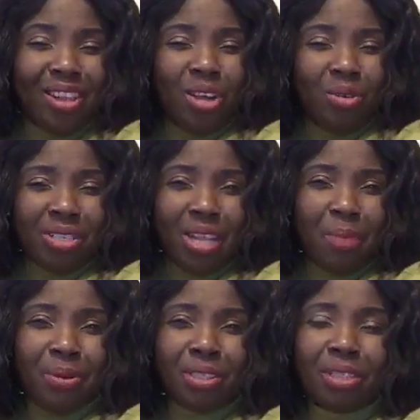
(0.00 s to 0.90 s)
Who is that
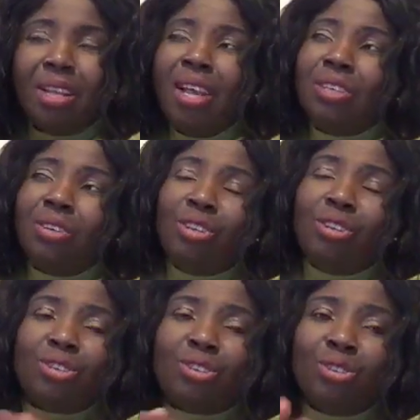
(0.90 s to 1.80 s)
person? The Holy
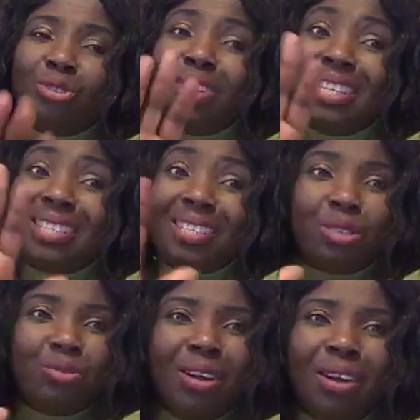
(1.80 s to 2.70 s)
Ghost told you it is
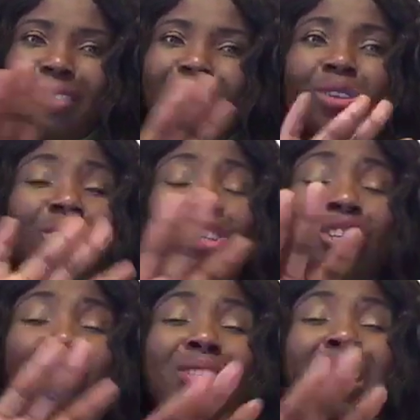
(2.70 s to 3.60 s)
well. The Lord, he
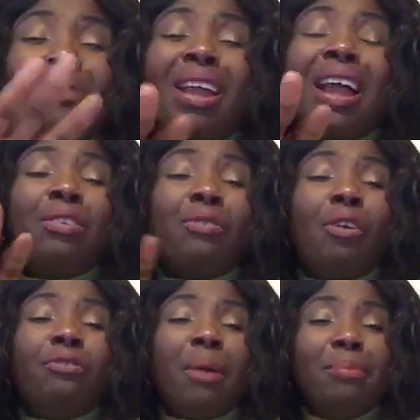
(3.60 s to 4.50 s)
just gave you a kind of
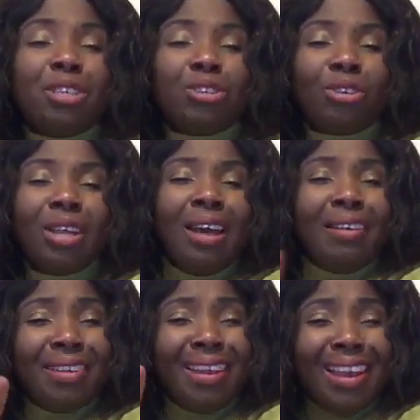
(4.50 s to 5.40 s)
confirmation.
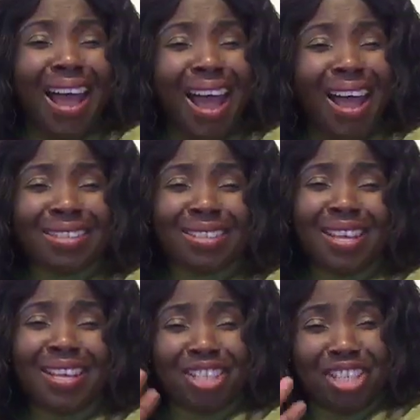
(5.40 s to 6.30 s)
Relax,
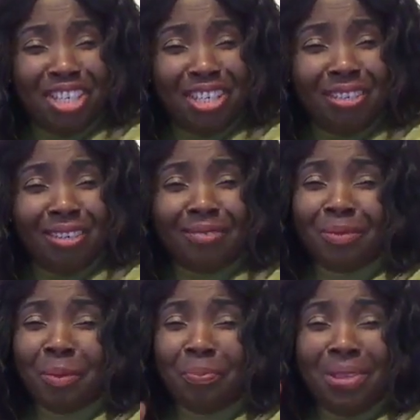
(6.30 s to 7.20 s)
chill,
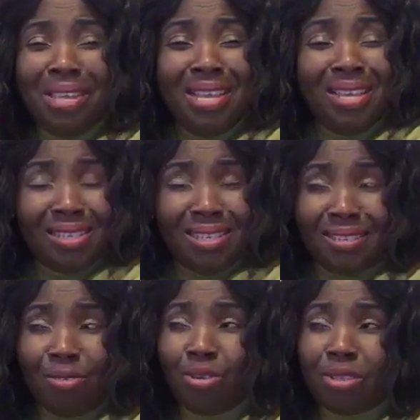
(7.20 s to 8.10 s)
peace.
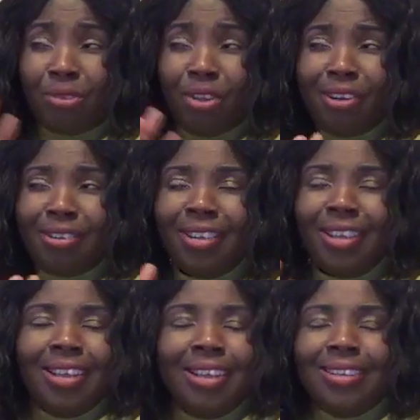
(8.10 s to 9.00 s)
You just feel,
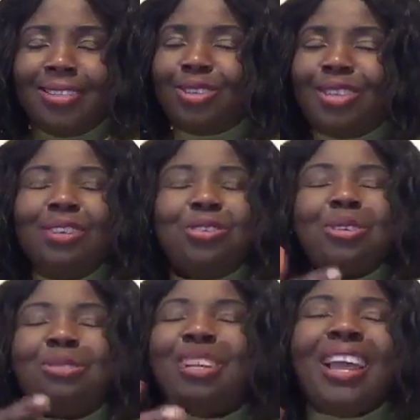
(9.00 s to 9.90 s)
so then you
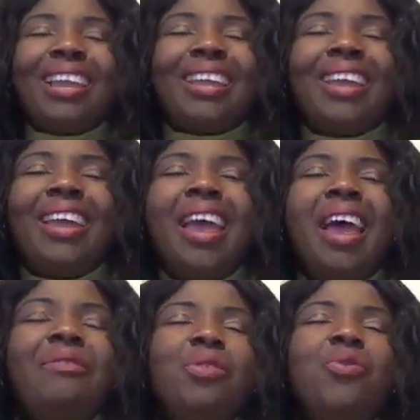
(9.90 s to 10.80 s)
just feel like a
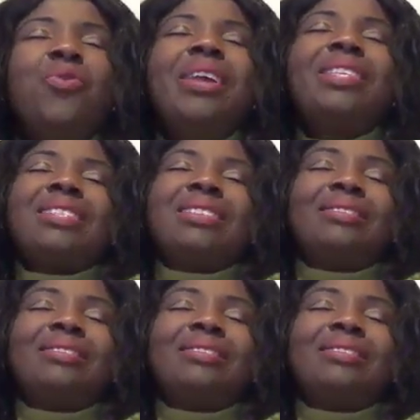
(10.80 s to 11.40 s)
heavy weight